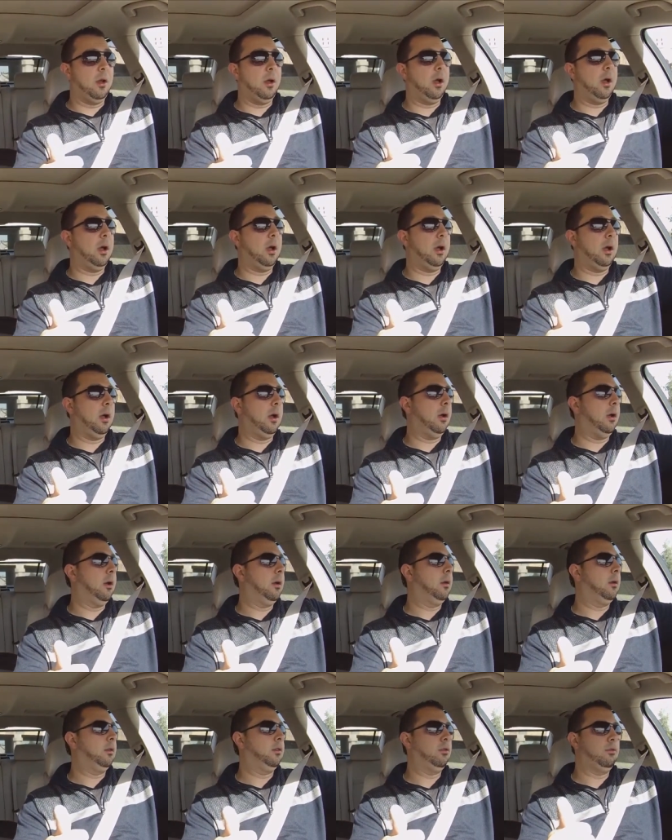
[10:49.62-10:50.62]
uh,
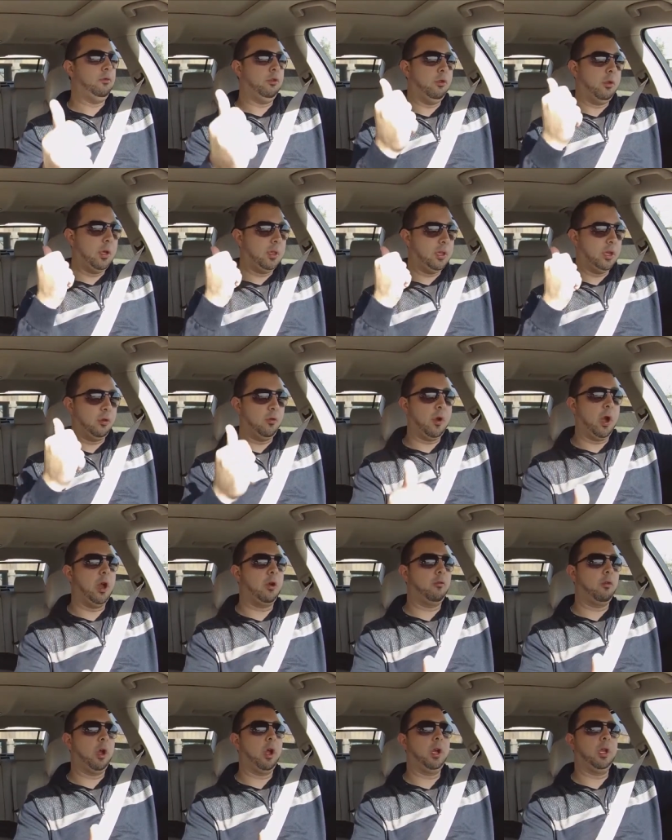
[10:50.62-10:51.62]
you hit the
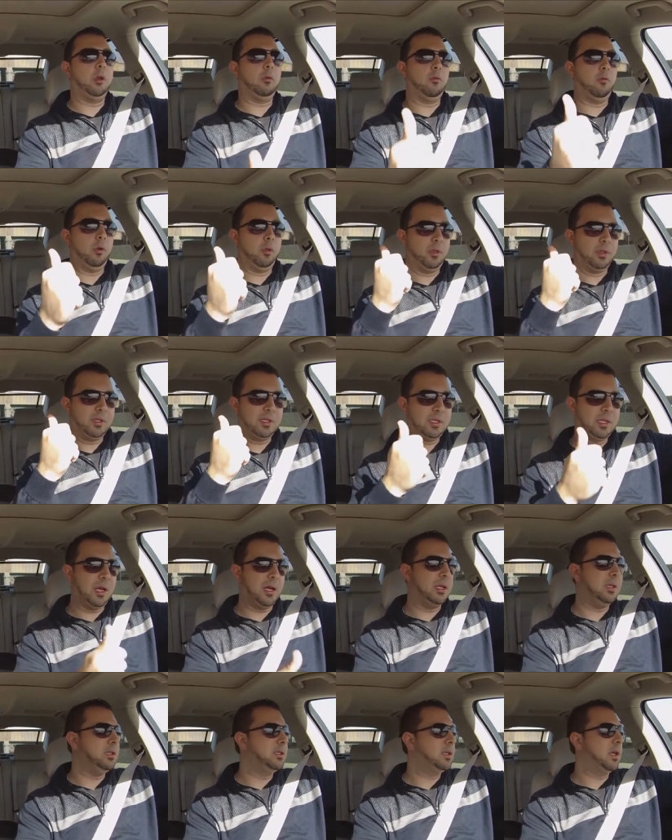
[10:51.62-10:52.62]
ground running with
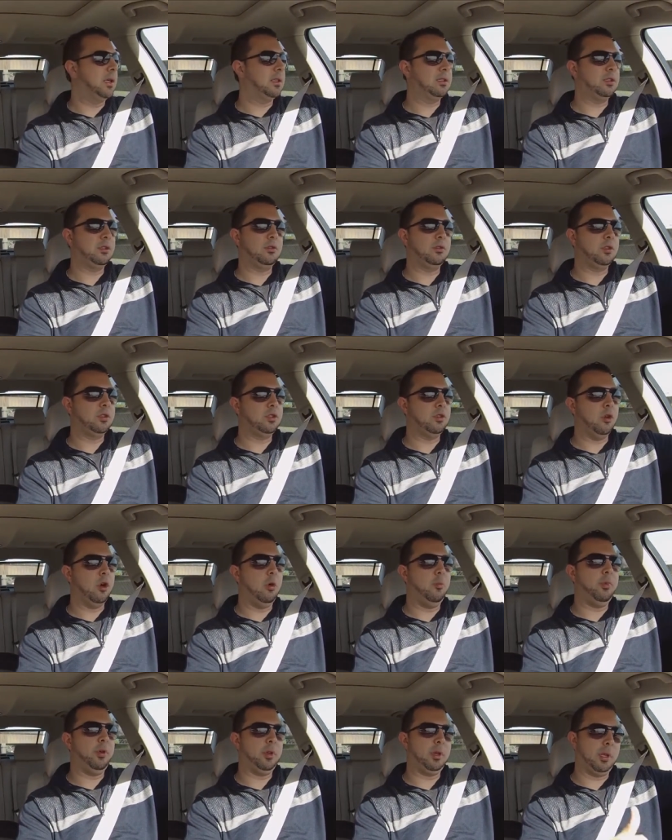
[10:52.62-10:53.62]
studies as soon as you
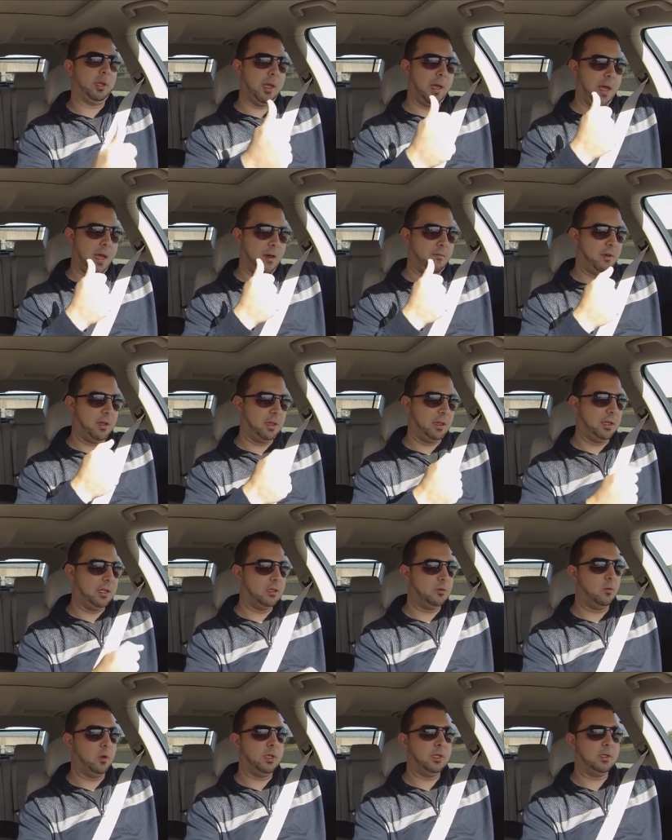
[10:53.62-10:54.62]
open, have at
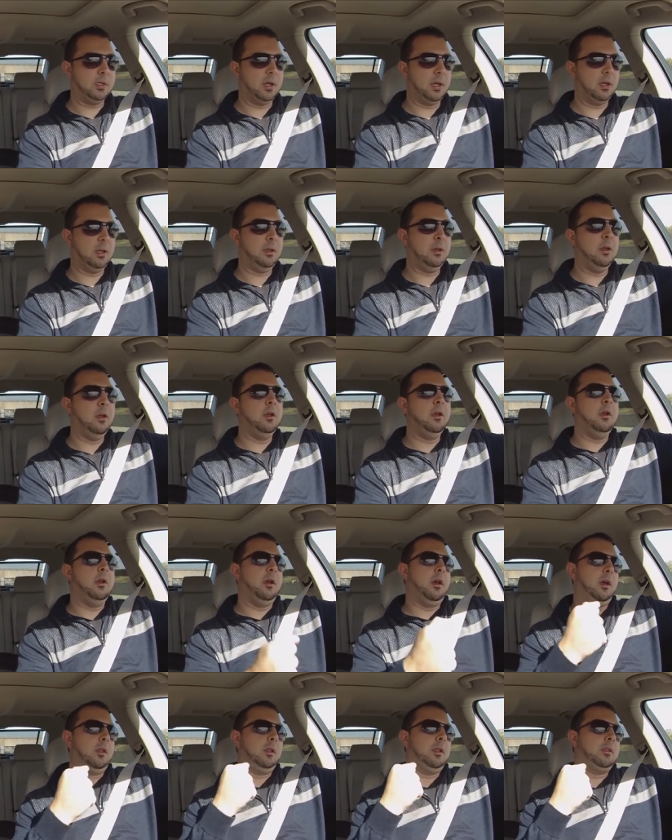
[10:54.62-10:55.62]
least one study,
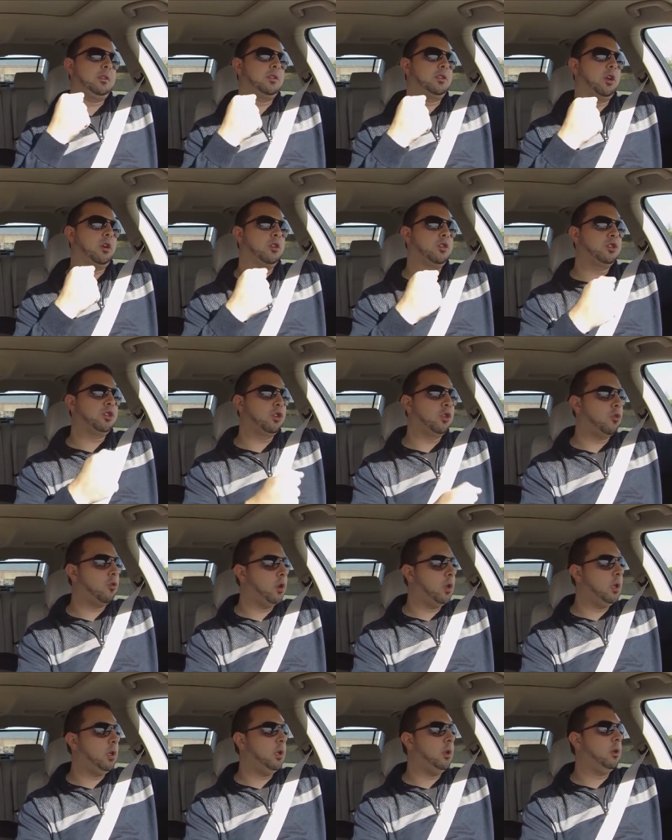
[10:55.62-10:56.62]
and then start
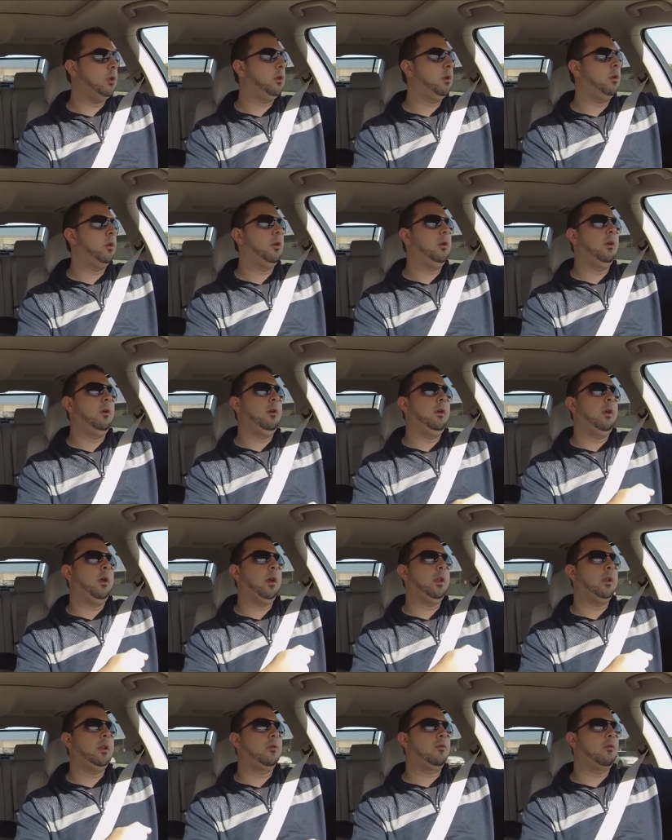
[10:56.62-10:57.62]
screening
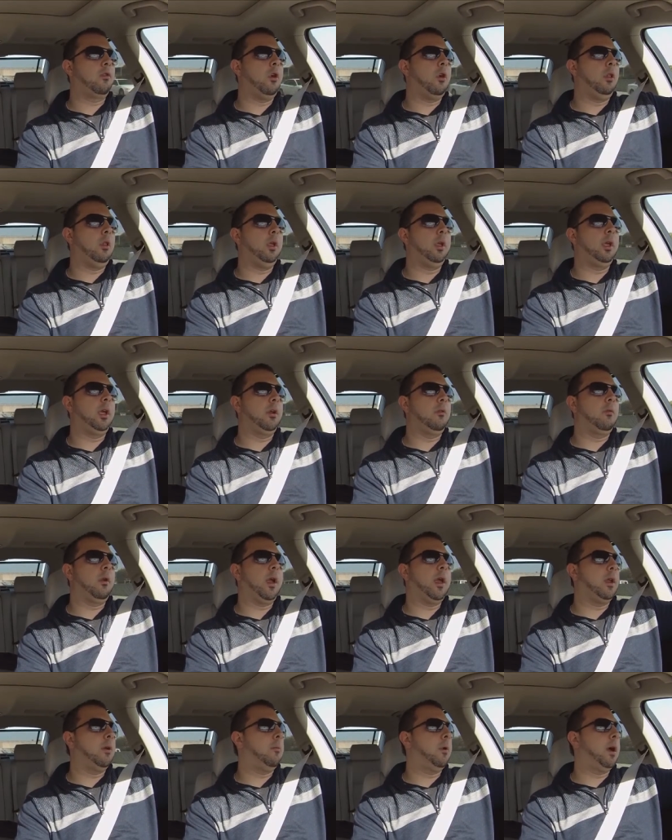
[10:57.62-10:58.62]
and enrolling and
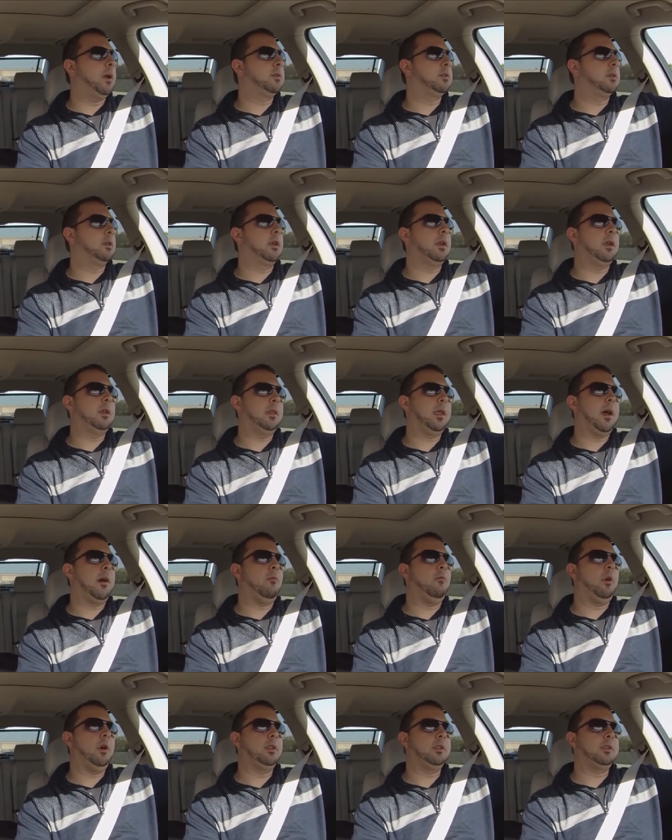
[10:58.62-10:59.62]
randomizing in
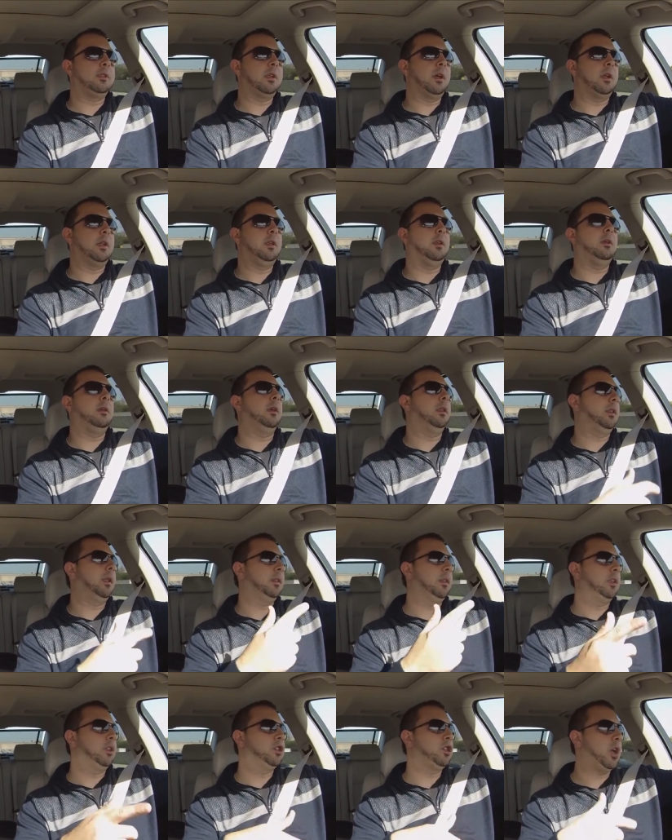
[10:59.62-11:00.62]
that one study.
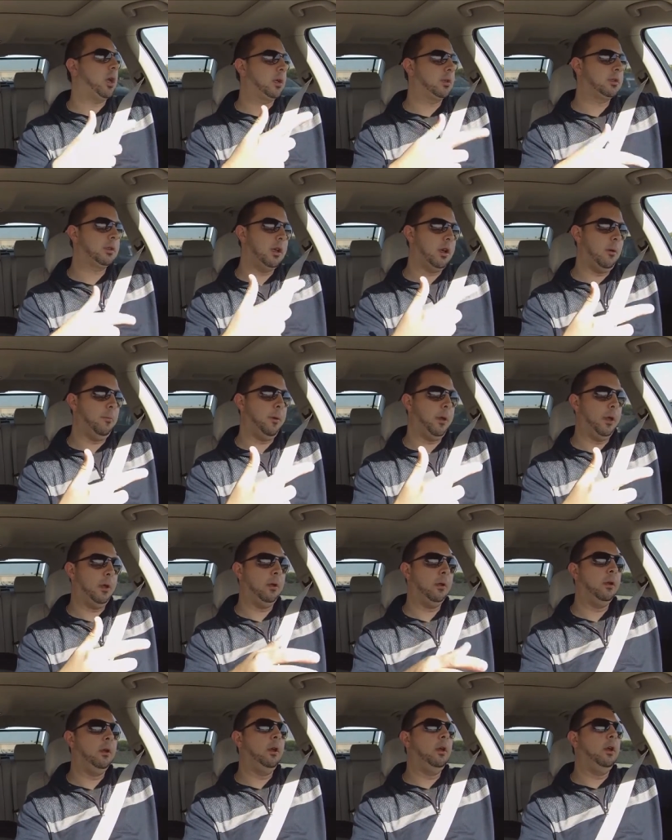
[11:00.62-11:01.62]
Let the checks come in.